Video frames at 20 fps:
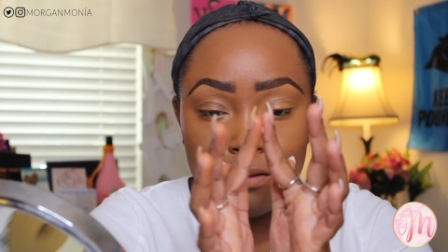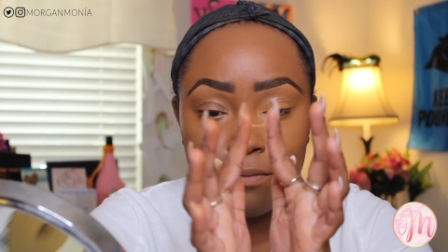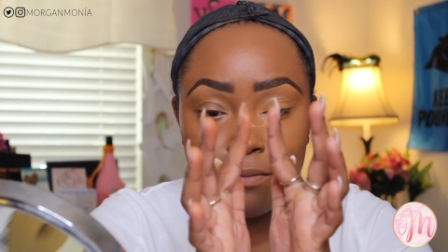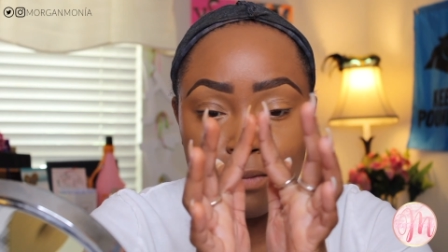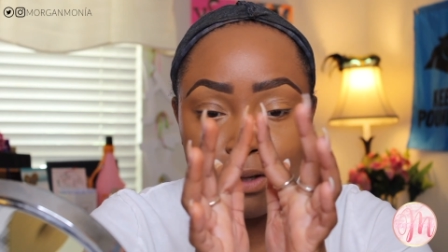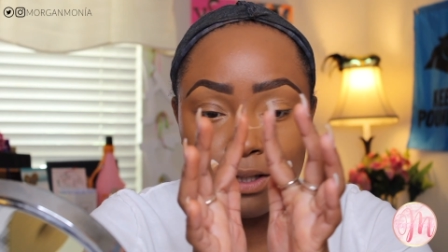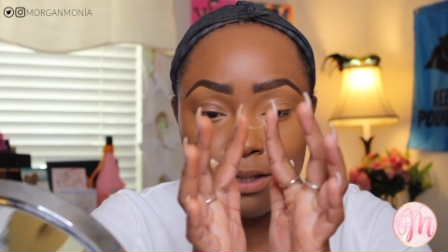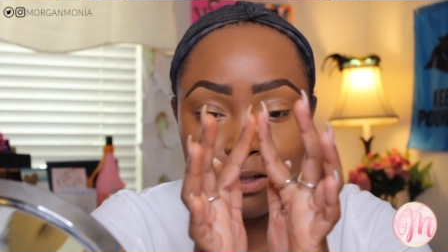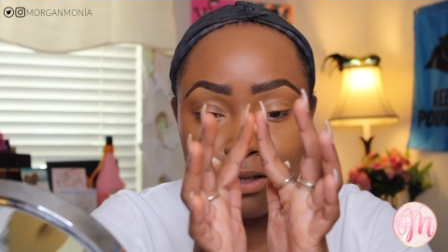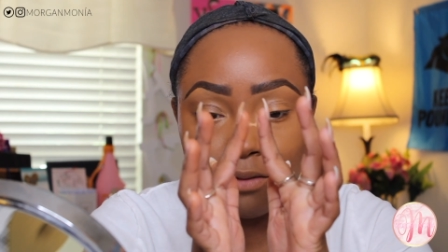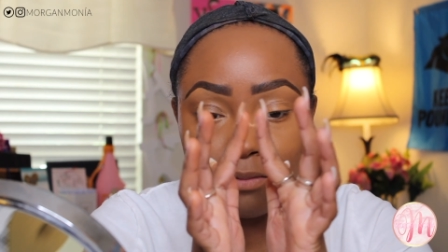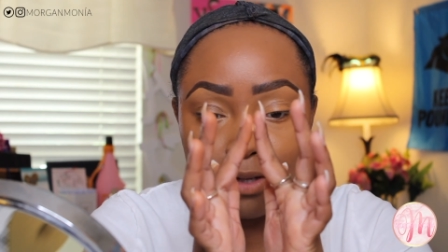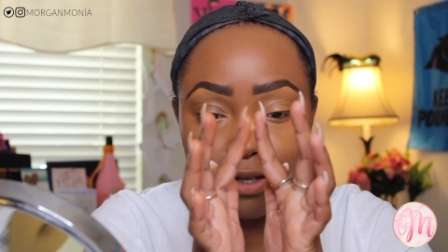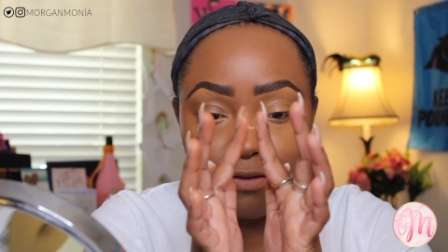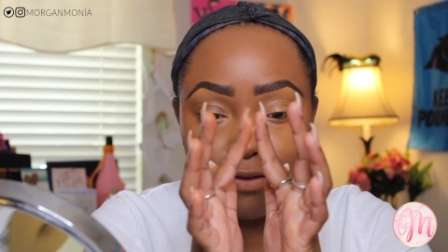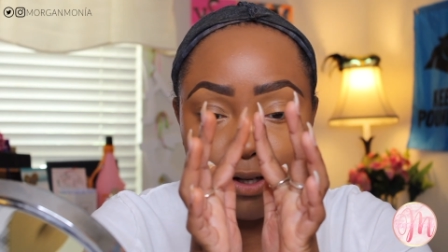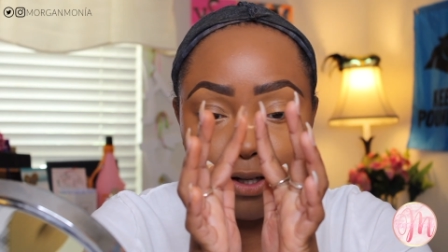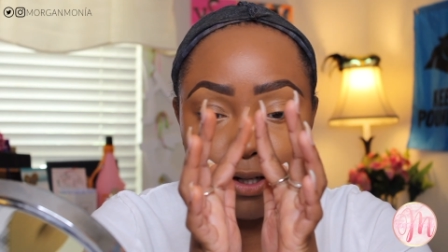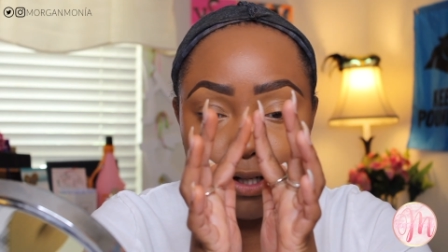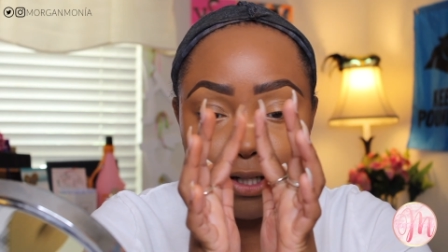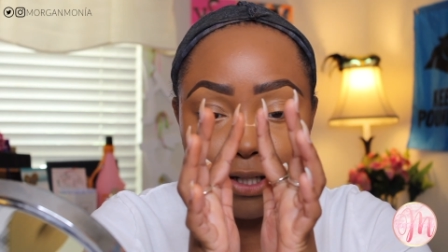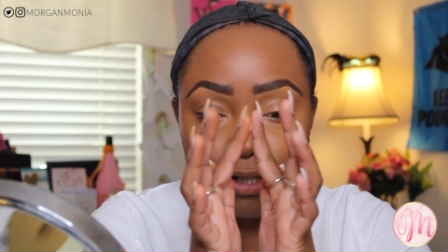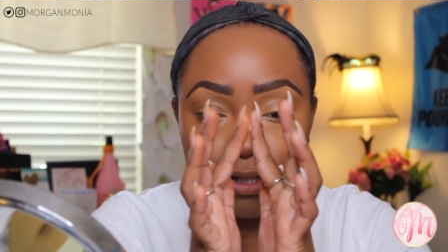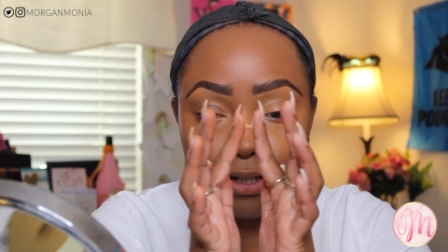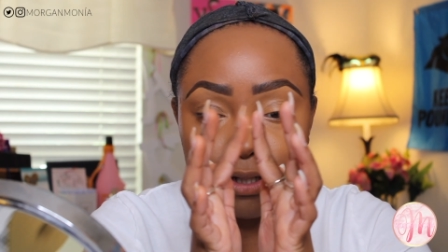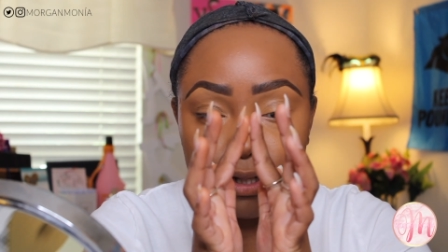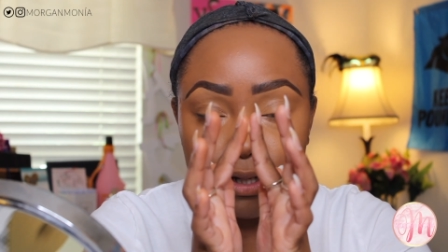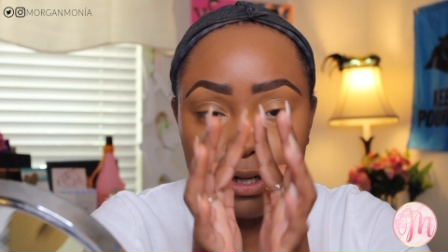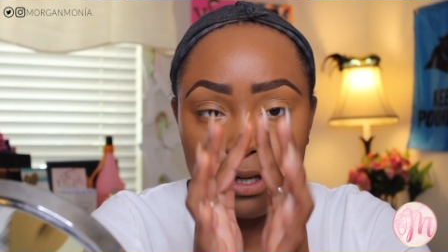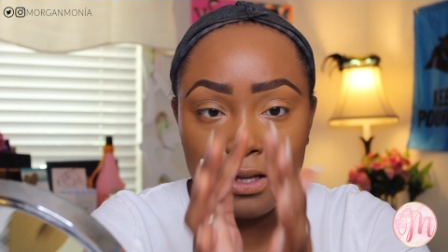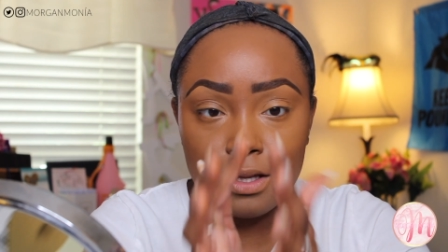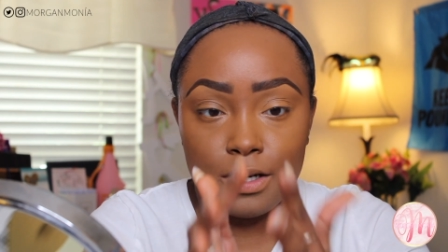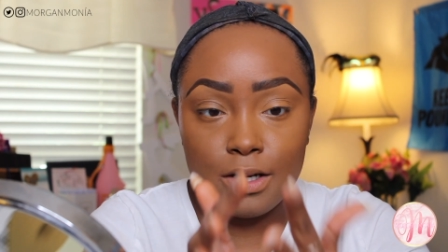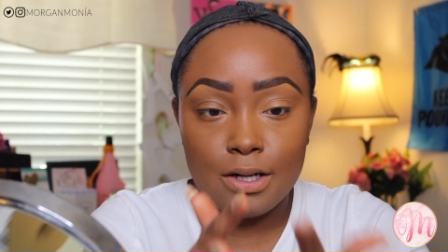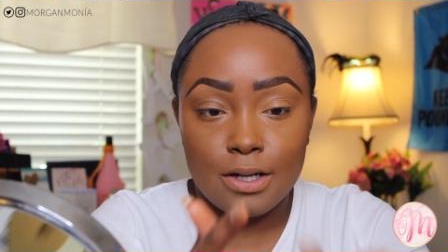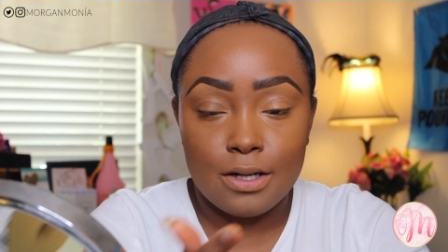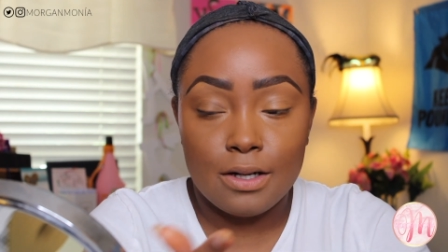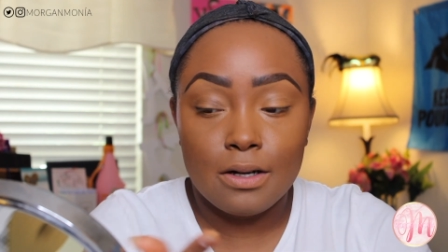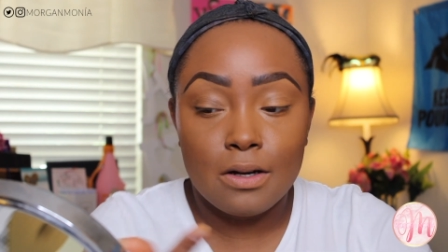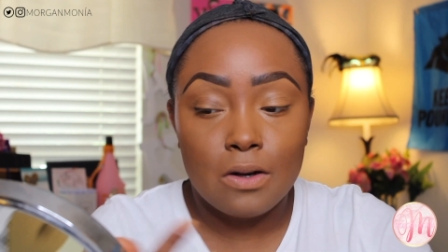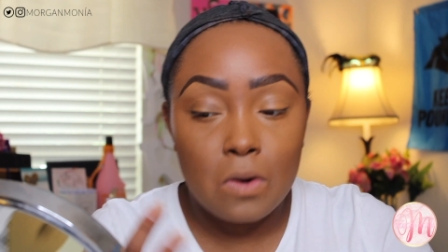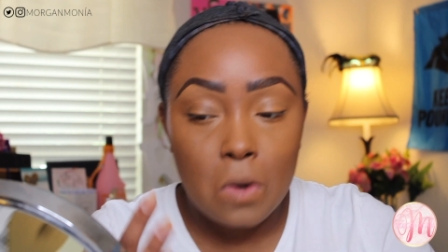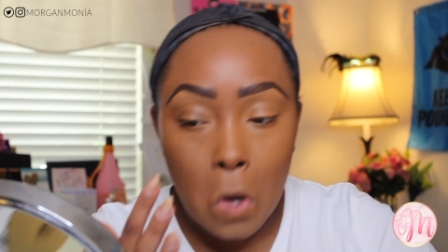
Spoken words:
Mixing my fingers together,